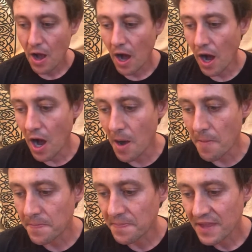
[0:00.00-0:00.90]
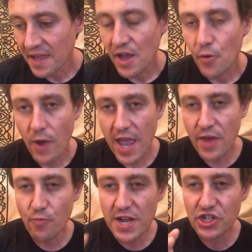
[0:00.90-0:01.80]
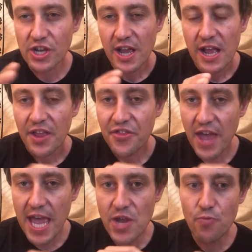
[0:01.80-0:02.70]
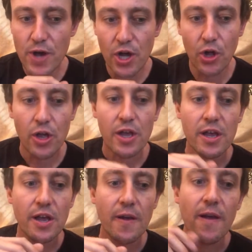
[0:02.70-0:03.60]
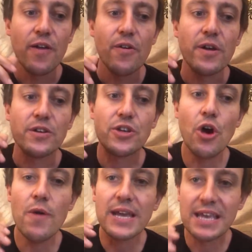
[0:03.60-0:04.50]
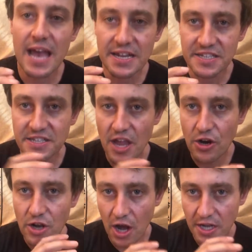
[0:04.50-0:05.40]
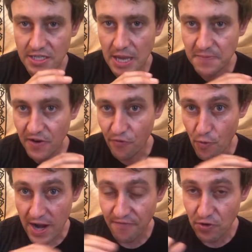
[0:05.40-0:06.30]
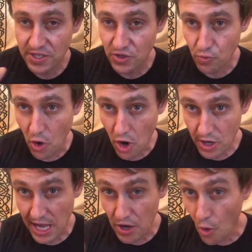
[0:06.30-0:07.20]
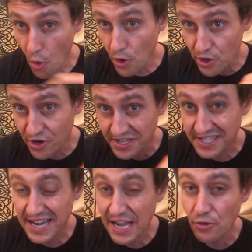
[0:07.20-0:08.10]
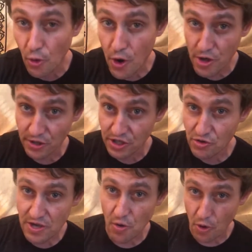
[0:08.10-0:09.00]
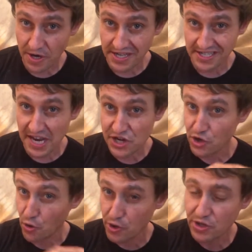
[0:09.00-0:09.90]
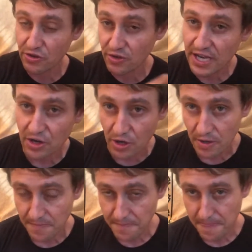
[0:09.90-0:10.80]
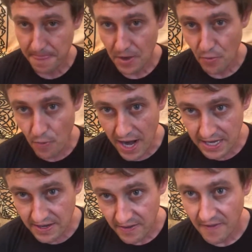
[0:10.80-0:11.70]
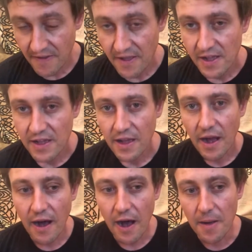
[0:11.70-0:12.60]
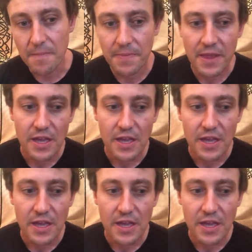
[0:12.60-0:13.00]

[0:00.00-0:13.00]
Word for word: um, in which they will go against their concept of right versus wrong in order to stay loyal to the organization or to the leader, right? Um,